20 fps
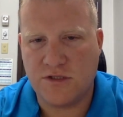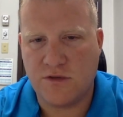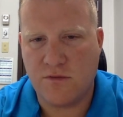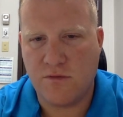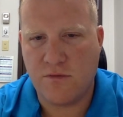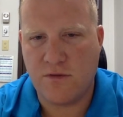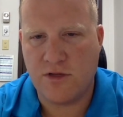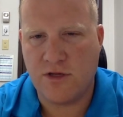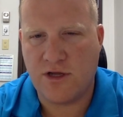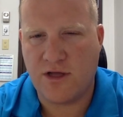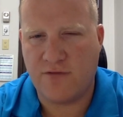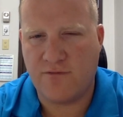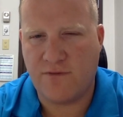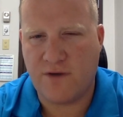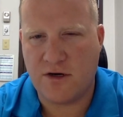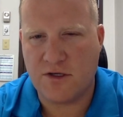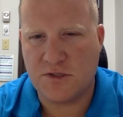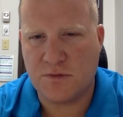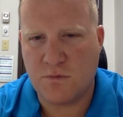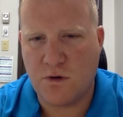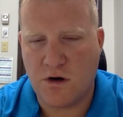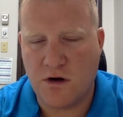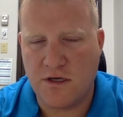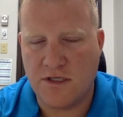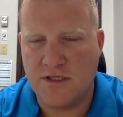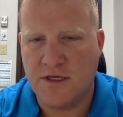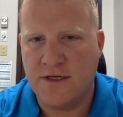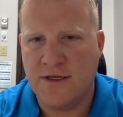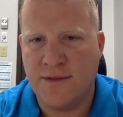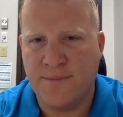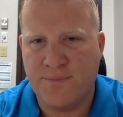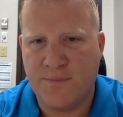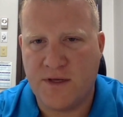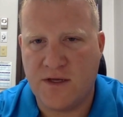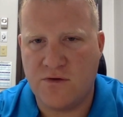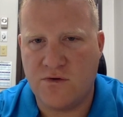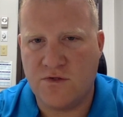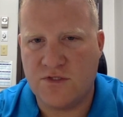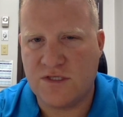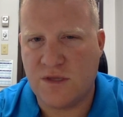And so when we look at FireSmart,
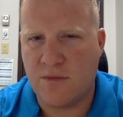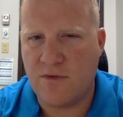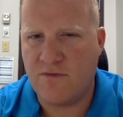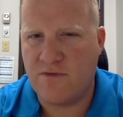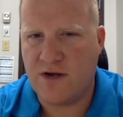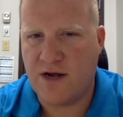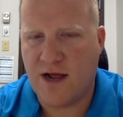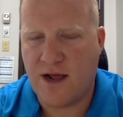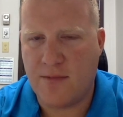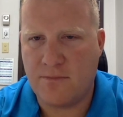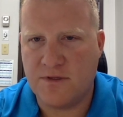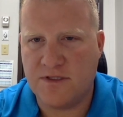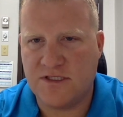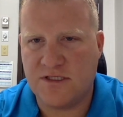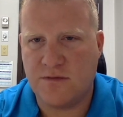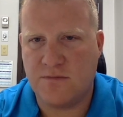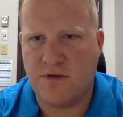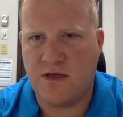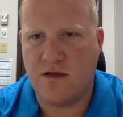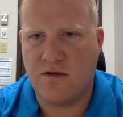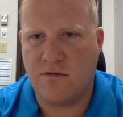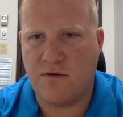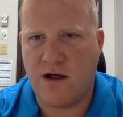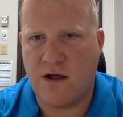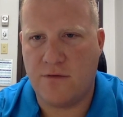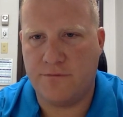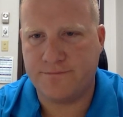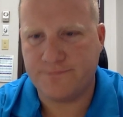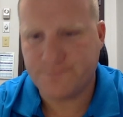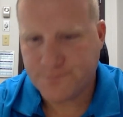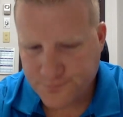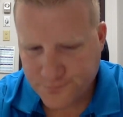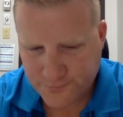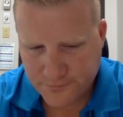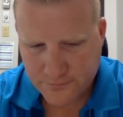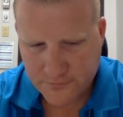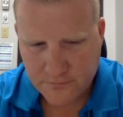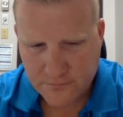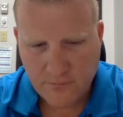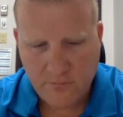some of it happens to be around
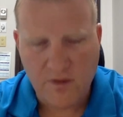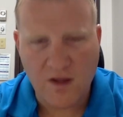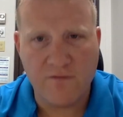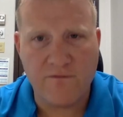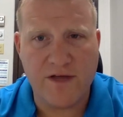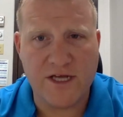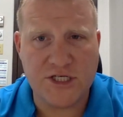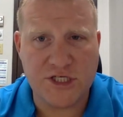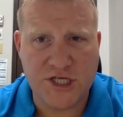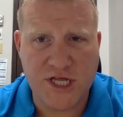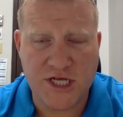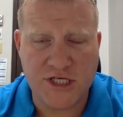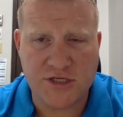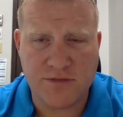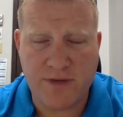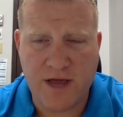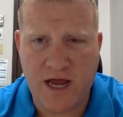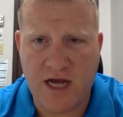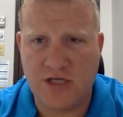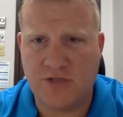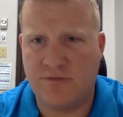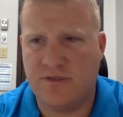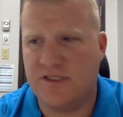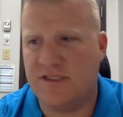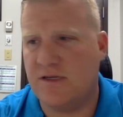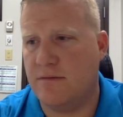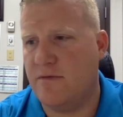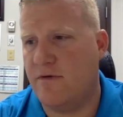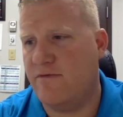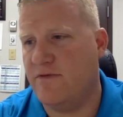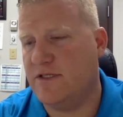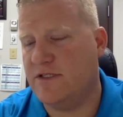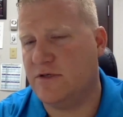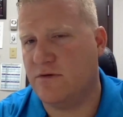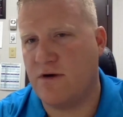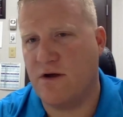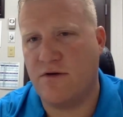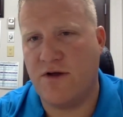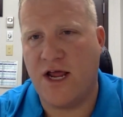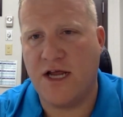vegetation management, some of
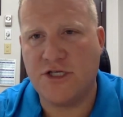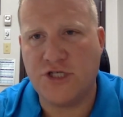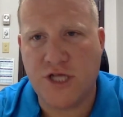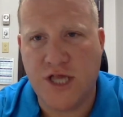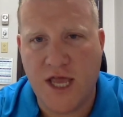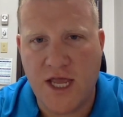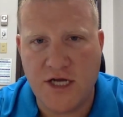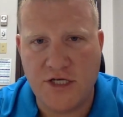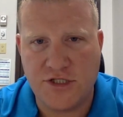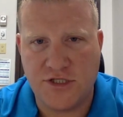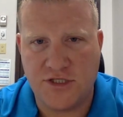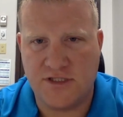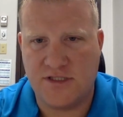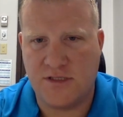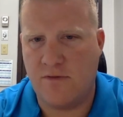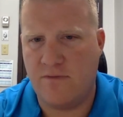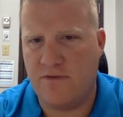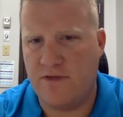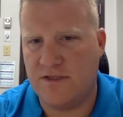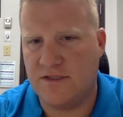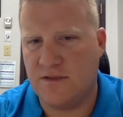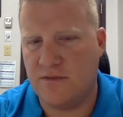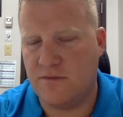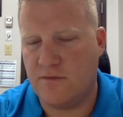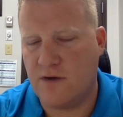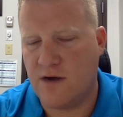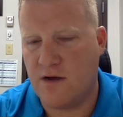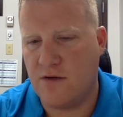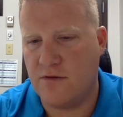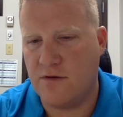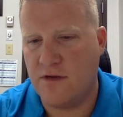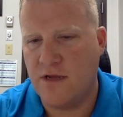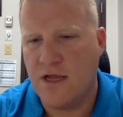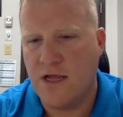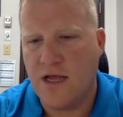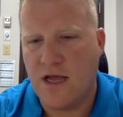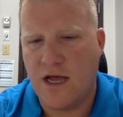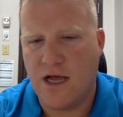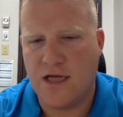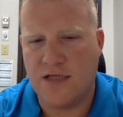it's around education, some of it's around